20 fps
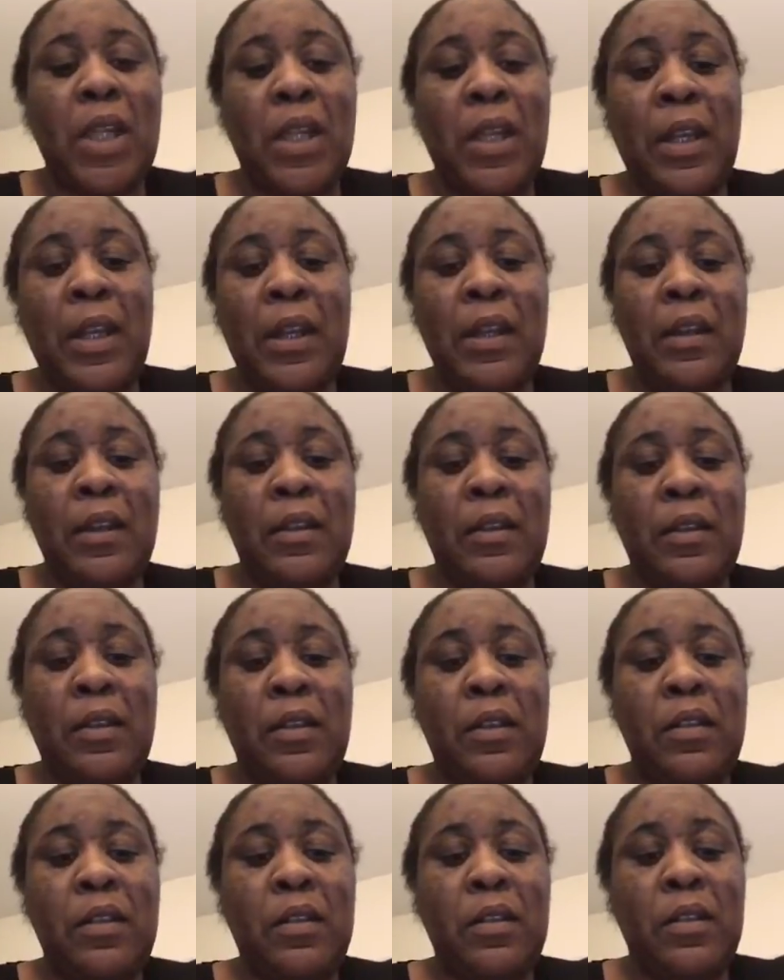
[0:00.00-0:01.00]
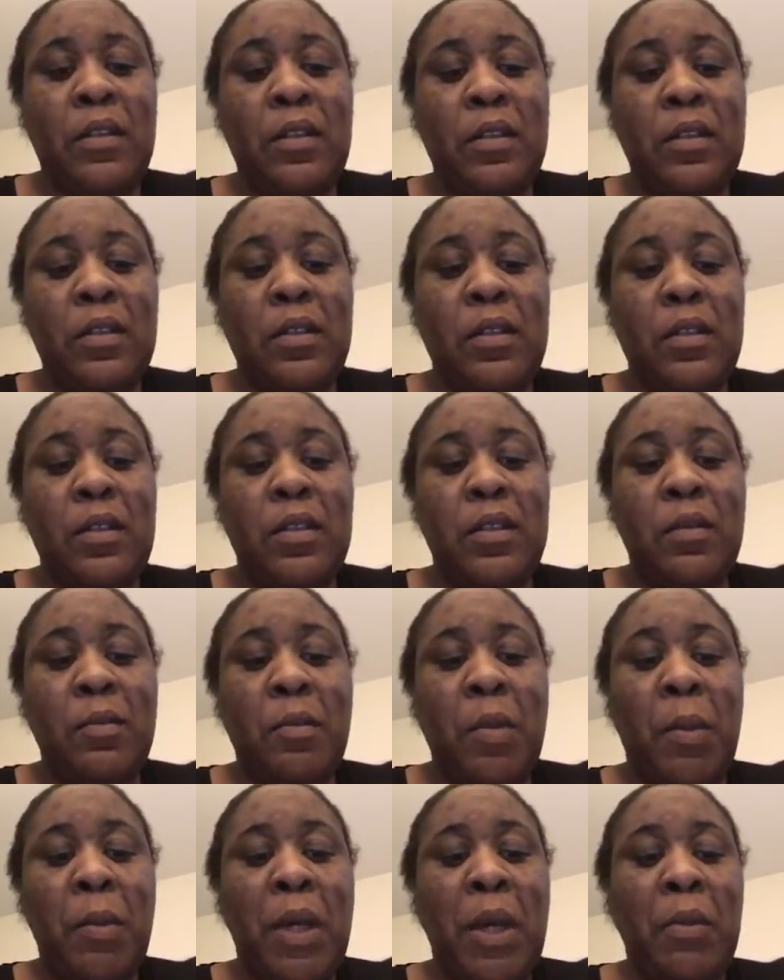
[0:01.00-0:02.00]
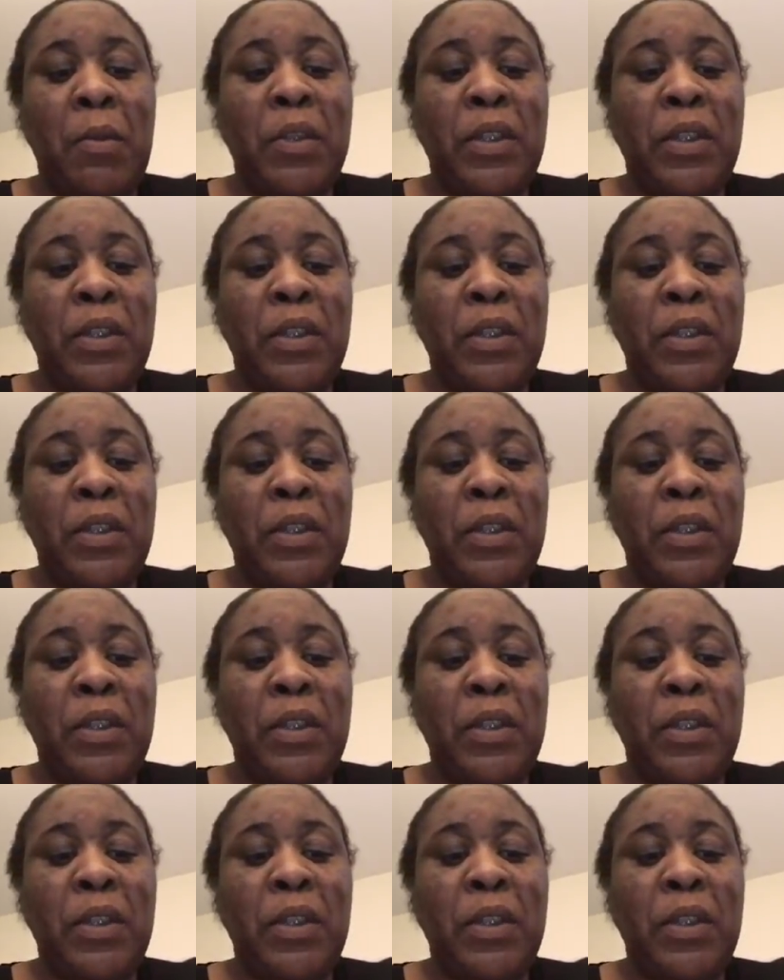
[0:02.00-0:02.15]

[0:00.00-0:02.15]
And my mom